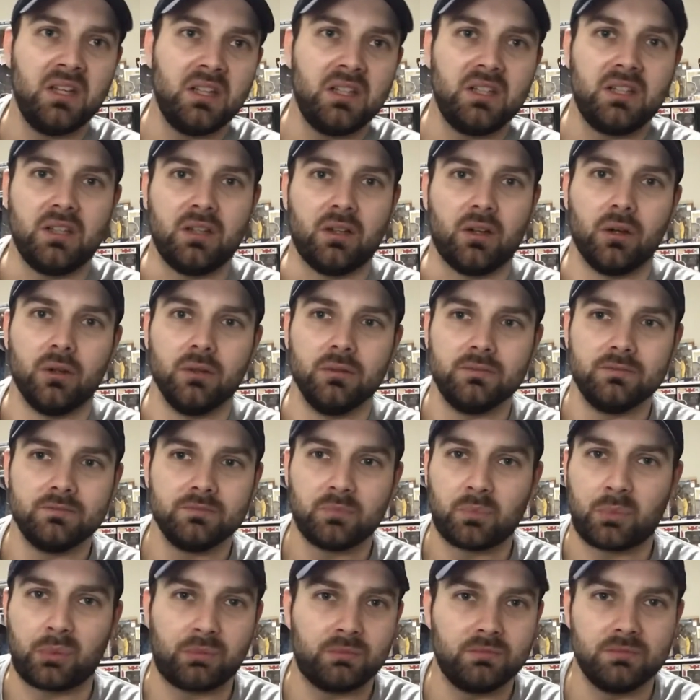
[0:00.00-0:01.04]
you know,
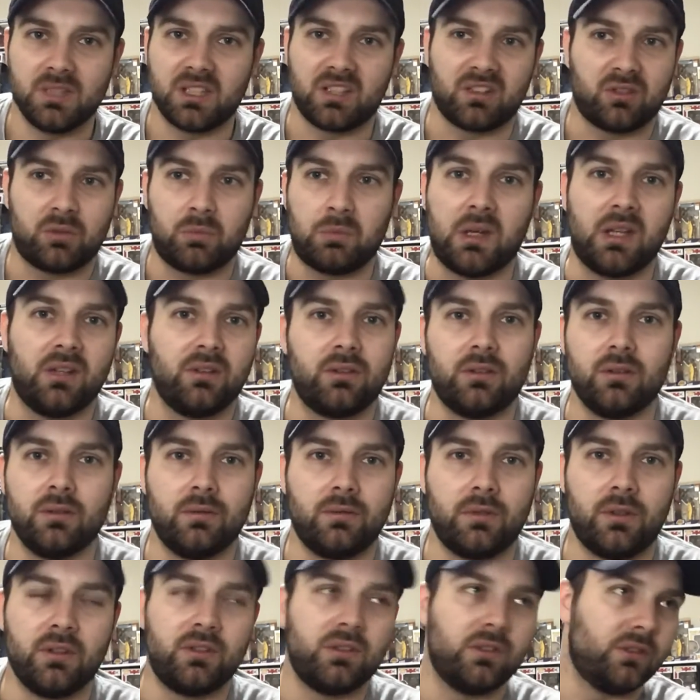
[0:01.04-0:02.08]
expensive,
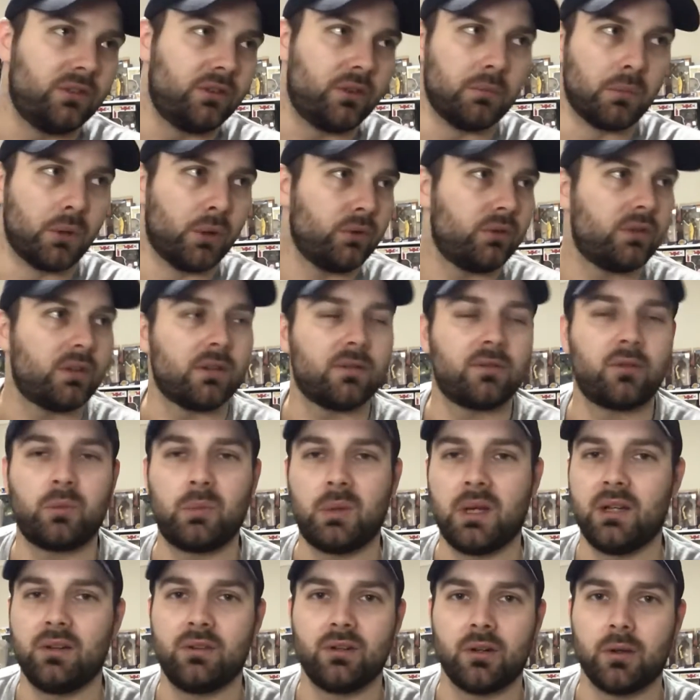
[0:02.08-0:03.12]
this is the most I've
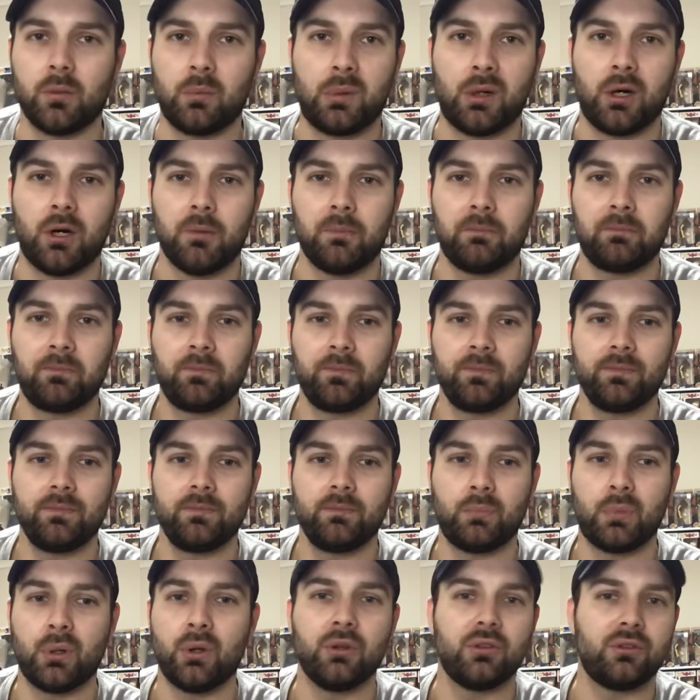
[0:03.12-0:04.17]
spent on a pop
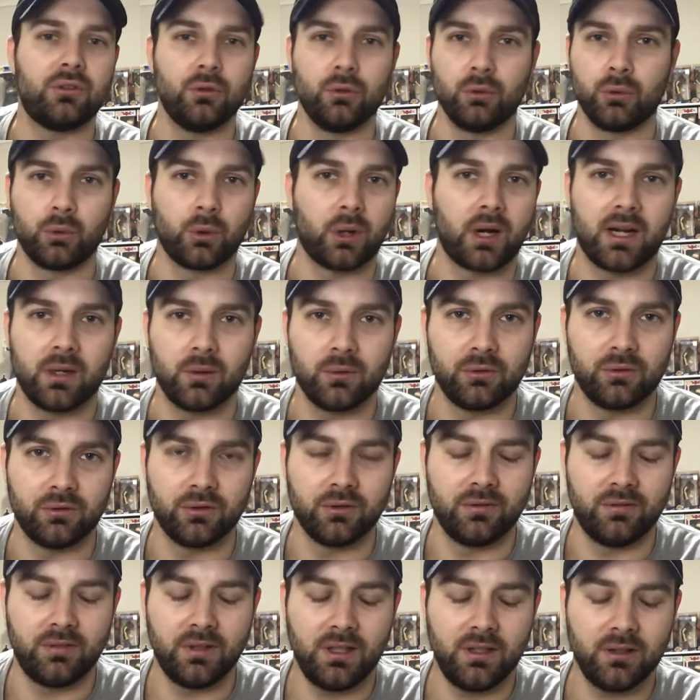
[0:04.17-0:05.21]
personal grail sort
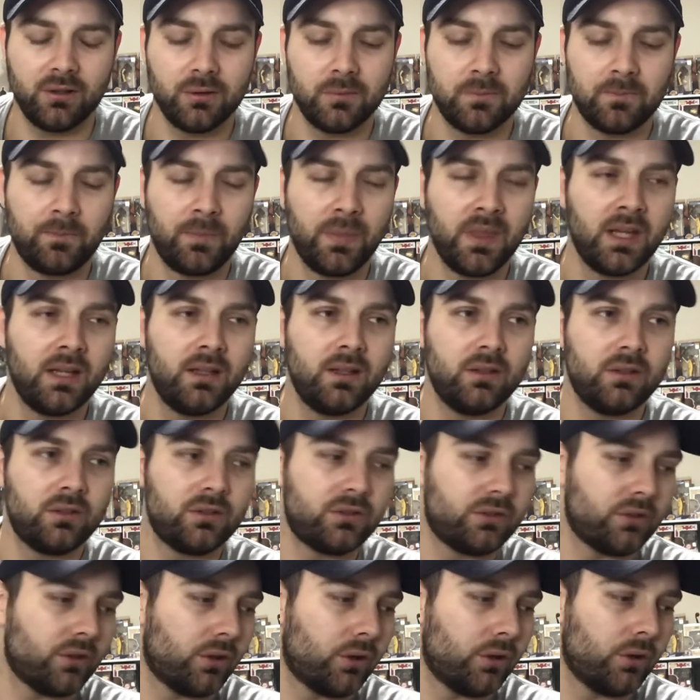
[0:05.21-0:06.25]
of video.
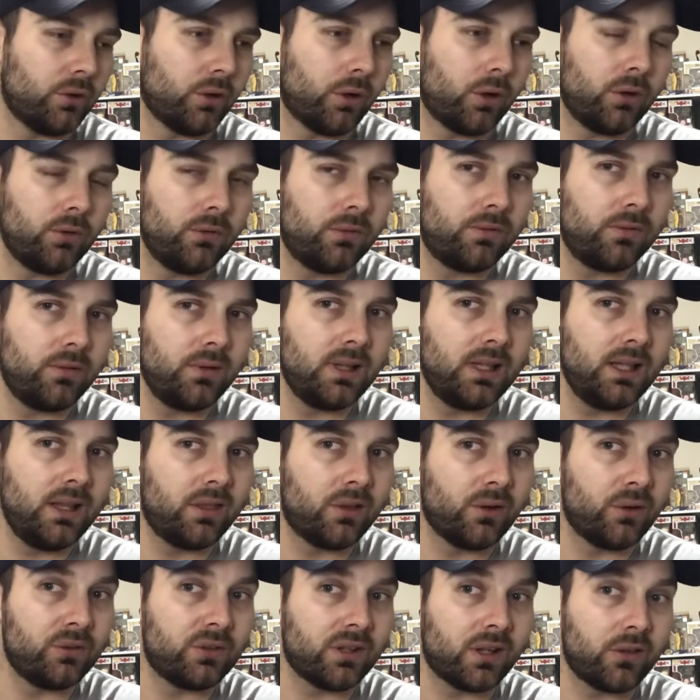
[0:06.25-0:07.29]
So hopefully
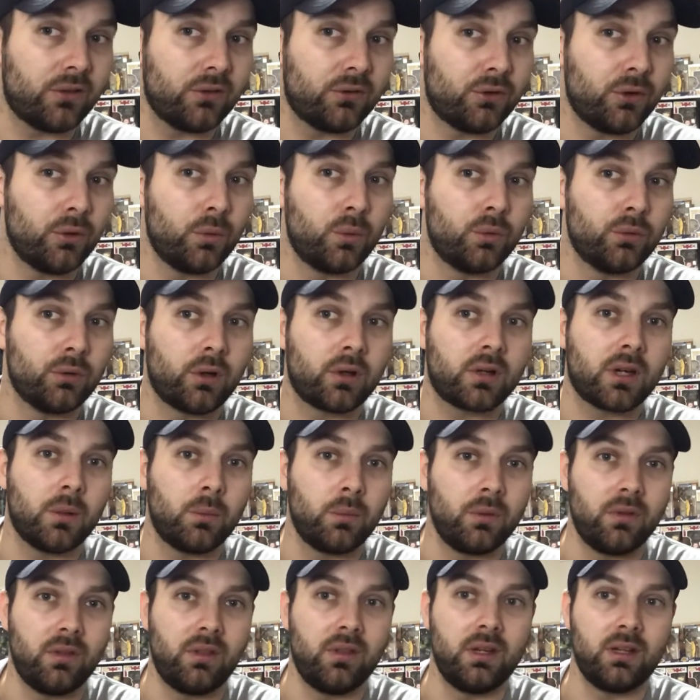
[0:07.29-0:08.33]
those other two will rock up
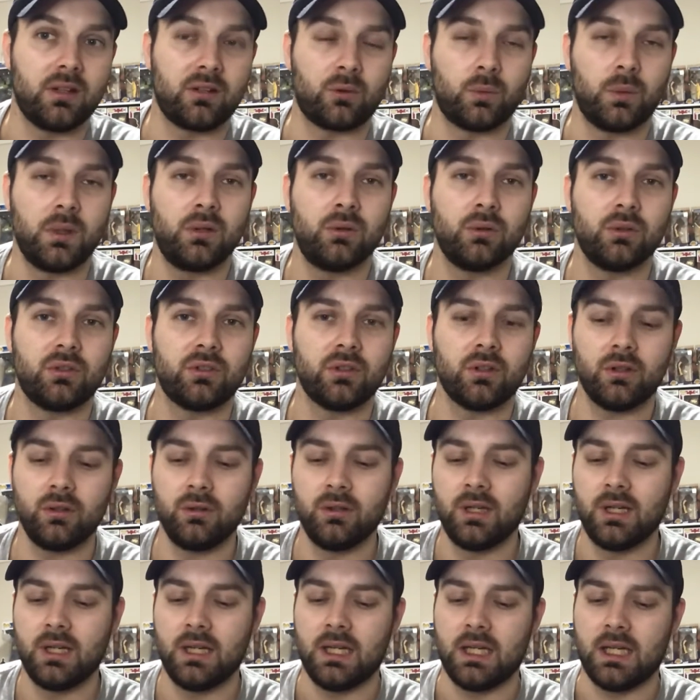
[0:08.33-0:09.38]
in the next week or so,
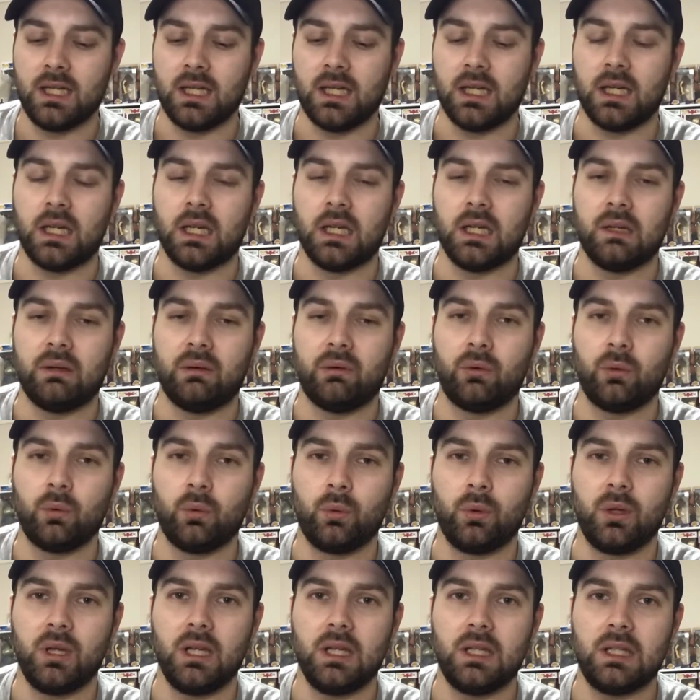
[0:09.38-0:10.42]
and
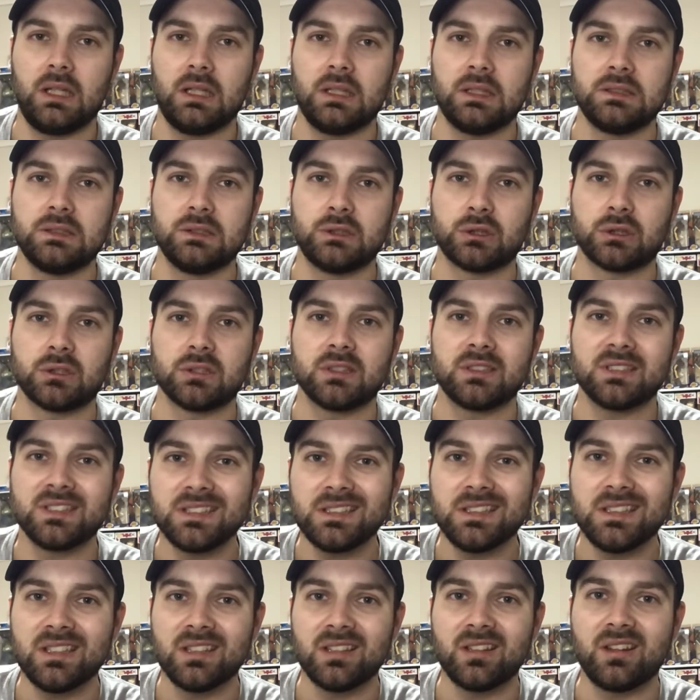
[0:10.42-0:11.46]
we can try and
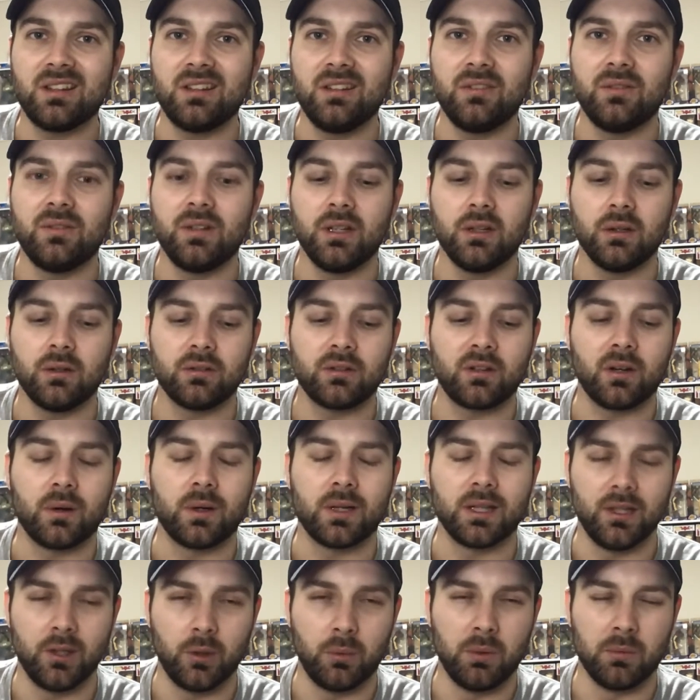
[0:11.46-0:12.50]
get these videos going a
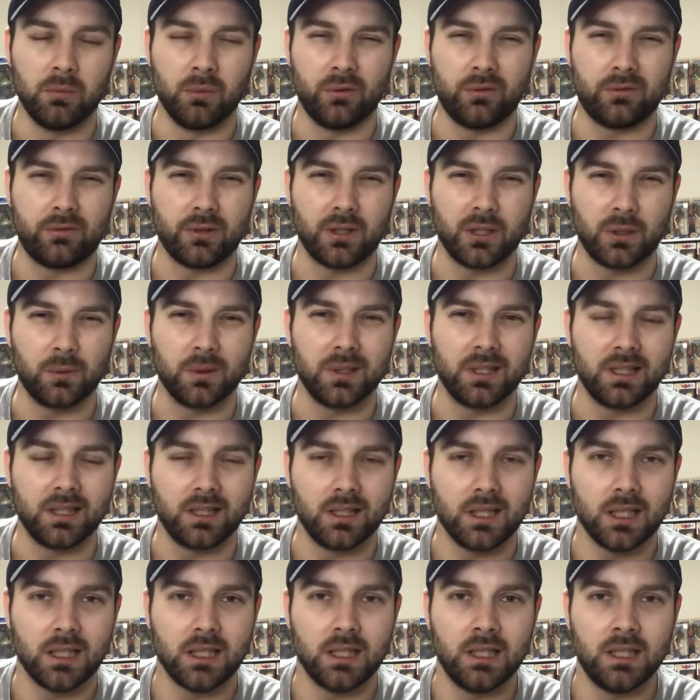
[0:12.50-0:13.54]
little bit more frequently
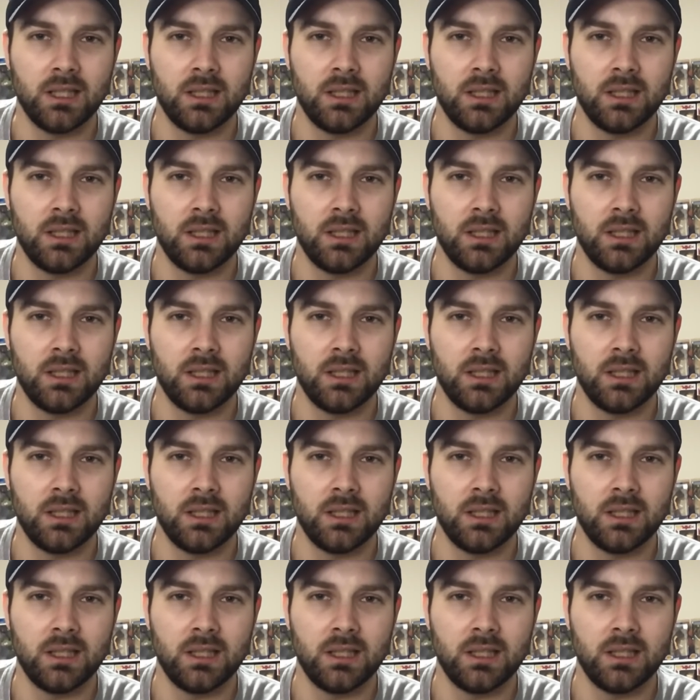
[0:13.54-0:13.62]
again.